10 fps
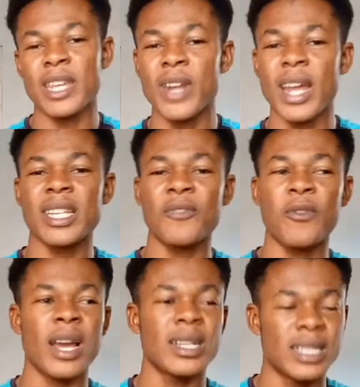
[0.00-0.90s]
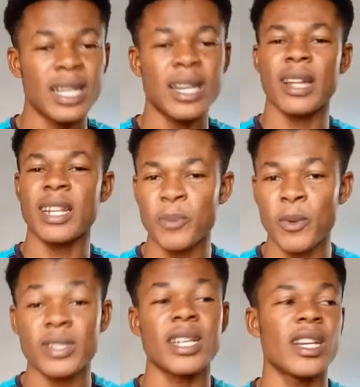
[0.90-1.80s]
the United fans at
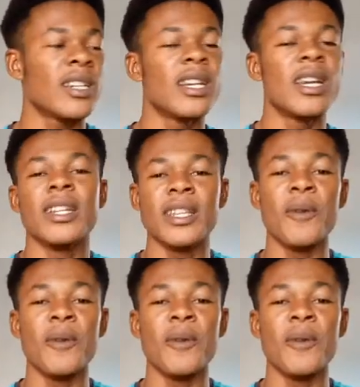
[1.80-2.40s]
the Sports Center.